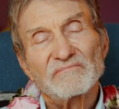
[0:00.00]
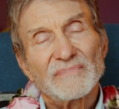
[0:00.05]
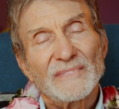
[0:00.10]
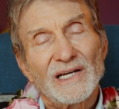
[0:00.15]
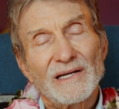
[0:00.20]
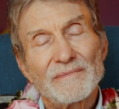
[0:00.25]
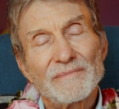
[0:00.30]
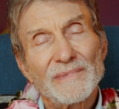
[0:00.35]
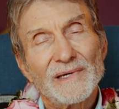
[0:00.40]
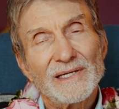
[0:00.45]

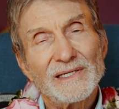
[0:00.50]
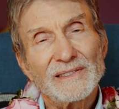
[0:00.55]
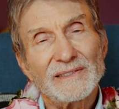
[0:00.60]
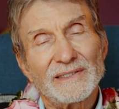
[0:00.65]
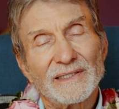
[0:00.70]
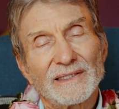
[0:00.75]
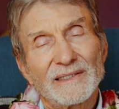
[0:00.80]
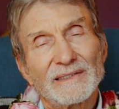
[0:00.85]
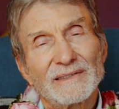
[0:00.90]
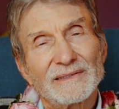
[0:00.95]

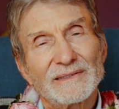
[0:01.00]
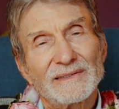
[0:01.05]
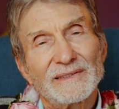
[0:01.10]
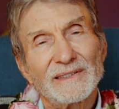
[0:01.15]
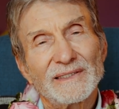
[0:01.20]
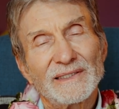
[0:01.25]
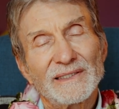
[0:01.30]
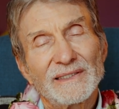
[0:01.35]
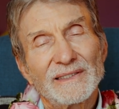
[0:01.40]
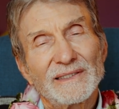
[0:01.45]
Amazing.
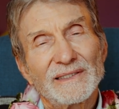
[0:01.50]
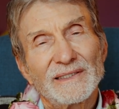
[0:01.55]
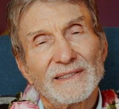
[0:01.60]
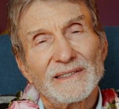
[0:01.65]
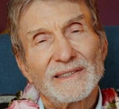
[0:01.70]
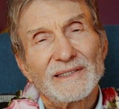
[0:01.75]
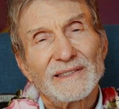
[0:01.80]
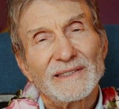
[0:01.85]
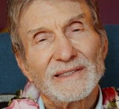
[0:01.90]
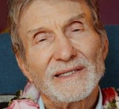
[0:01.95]
See,
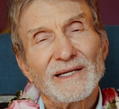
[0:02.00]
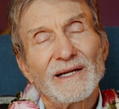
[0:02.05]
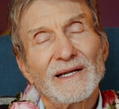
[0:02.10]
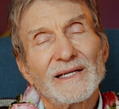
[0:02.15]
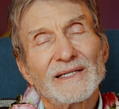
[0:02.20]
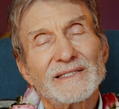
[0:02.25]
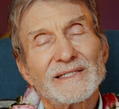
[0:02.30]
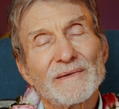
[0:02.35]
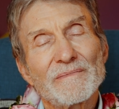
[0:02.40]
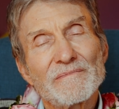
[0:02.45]

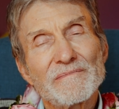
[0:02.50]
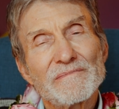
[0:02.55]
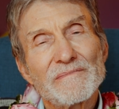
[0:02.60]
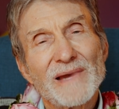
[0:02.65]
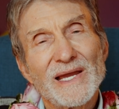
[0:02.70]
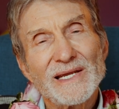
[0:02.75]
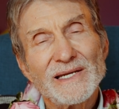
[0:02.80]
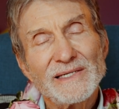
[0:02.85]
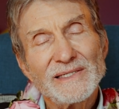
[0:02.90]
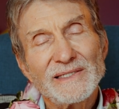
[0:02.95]
it's
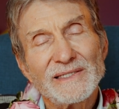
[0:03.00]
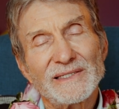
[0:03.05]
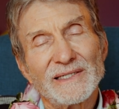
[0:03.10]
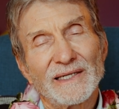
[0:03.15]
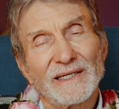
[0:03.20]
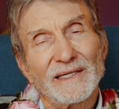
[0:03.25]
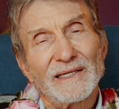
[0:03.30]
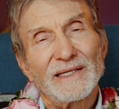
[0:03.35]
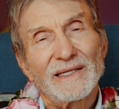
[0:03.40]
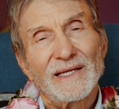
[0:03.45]

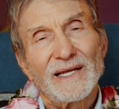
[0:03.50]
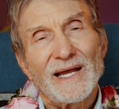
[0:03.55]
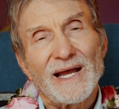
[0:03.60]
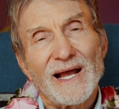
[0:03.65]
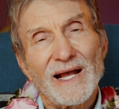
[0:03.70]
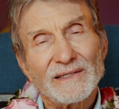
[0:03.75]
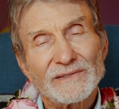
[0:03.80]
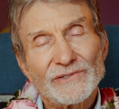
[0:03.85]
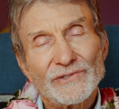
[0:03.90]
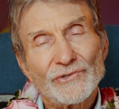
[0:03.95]
amazing
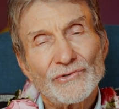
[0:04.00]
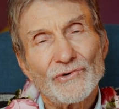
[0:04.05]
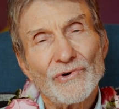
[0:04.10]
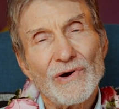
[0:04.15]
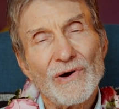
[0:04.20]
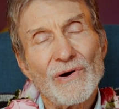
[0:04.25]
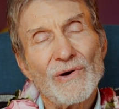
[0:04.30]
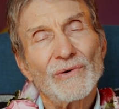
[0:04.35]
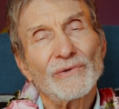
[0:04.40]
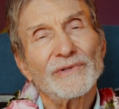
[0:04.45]
how
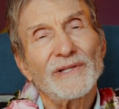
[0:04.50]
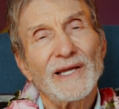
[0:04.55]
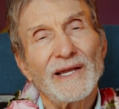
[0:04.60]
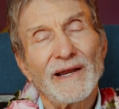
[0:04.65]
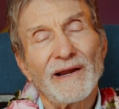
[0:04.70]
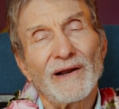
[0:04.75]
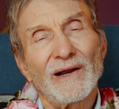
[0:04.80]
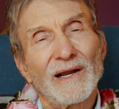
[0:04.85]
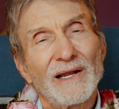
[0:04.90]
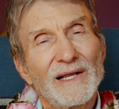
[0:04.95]
strong they
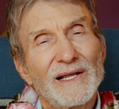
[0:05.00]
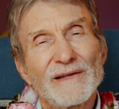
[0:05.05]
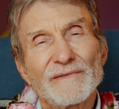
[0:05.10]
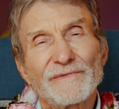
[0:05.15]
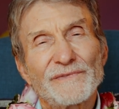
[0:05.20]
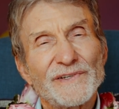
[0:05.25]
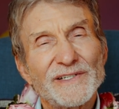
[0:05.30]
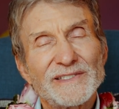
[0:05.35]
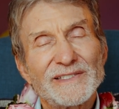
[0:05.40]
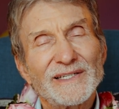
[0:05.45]
are.
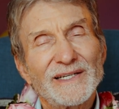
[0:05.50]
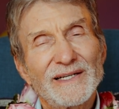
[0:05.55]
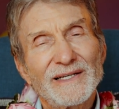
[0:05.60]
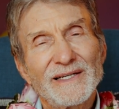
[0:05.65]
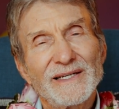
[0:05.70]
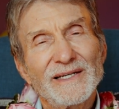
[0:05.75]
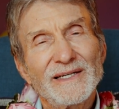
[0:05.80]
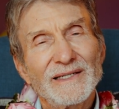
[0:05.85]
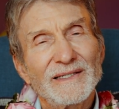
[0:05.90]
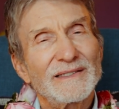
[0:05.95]

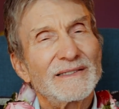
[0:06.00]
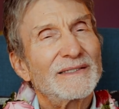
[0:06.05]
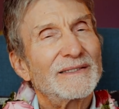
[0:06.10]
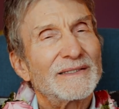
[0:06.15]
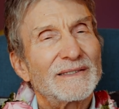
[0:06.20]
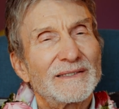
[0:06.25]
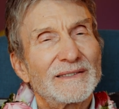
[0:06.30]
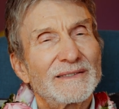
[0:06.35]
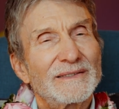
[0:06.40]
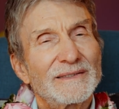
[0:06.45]
Physically,
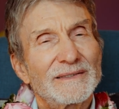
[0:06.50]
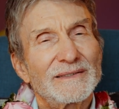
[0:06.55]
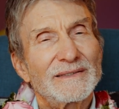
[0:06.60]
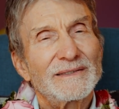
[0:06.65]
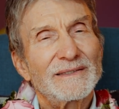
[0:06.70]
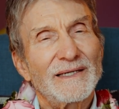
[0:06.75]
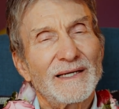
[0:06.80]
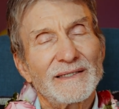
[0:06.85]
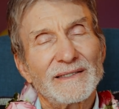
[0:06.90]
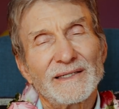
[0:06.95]

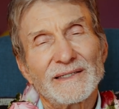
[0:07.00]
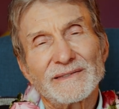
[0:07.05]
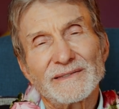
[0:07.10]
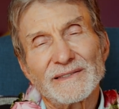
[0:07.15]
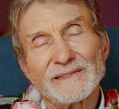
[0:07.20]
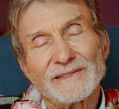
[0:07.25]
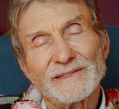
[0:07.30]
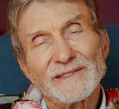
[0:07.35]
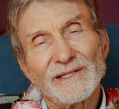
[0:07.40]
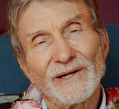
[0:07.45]
not
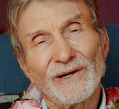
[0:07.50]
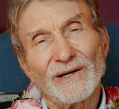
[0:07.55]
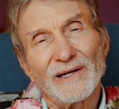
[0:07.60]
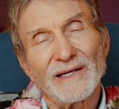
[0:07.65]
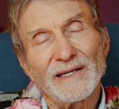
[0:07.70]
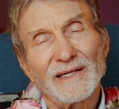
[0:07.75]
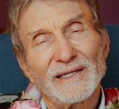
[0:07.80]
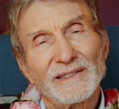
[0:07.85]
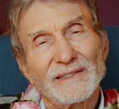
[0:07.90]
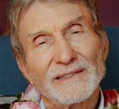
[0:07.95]

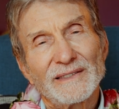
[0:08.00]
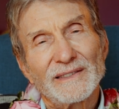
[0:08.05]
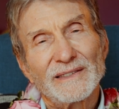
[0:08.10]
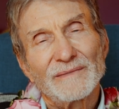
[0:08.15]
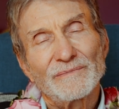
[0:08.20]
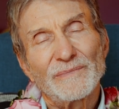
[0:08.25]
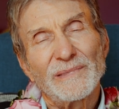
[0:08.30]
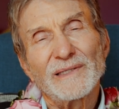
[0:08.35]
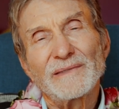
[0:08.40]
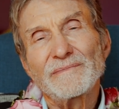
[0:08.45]
necessarily,
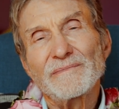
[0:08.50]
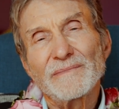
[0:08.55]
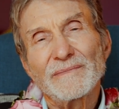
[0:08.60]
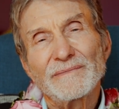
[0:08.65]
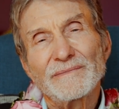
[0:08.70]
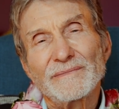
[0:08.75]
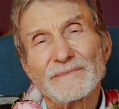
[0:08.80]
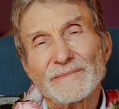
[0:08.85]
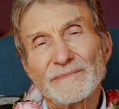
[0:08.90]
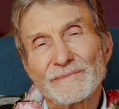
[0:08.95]
but
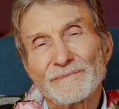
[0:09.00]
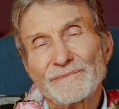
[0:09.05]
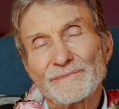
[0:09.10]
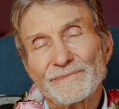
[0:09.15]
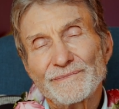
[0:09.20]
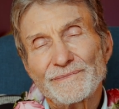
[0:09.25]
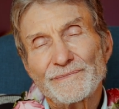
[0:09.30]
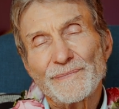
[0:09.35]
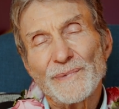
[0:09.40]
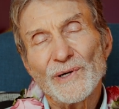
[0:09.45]

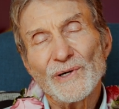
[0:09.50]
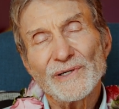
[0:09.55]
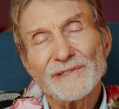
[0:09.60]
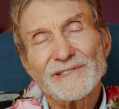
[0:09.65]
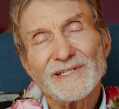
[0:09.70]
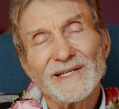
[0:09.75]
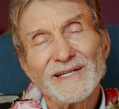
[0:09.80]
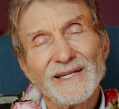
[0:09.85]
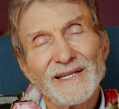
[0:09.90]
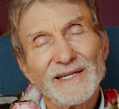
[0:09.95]

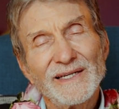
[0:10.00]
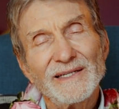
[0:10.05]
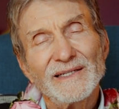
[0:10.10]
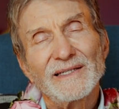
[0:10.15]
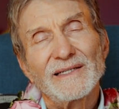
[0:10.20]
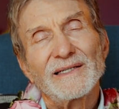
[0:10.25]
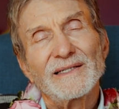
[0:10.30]
spiritually,